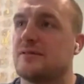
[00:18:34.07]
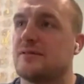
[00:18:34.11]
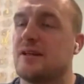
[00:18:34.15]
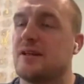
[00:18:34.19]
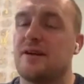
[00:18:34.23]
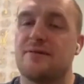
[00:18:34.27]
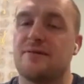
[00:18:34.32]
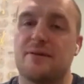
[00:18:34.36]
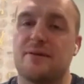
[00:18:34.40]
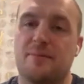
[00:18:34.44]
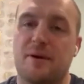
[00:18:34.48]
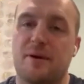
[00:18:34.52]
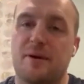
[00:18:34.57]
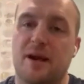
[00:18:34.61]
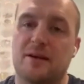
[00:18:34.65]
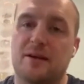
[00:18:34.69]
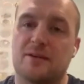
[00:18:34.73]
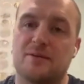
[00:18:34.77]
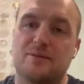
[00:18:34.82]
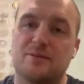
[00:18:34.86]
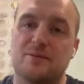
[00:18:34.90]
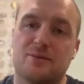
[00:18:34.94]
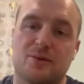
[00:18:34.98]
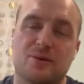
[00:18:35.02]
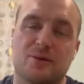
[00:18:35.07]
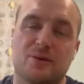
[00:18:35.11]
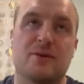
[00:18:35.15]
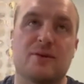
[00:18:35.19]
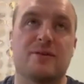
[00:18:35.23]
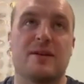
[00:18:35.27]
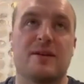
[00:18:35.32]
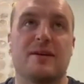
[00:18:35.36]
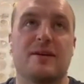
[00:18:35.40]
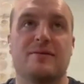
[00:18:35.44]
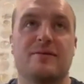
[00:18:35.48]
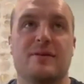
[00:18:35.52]
David Beckham. We'll
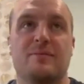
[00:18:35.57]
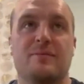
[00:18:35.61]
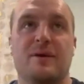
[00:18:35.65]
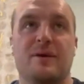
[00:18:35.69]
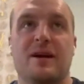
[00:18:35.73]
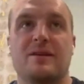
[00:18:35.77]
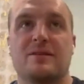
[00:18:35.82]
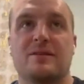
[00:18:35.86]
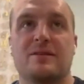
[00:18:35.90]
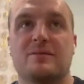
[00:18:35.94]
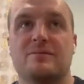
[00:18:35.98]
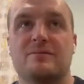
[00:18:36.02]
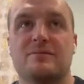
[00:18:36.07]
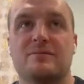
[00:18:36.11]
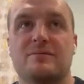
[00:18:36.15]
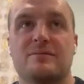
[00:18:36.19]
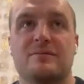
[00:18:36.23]
go David Beckham.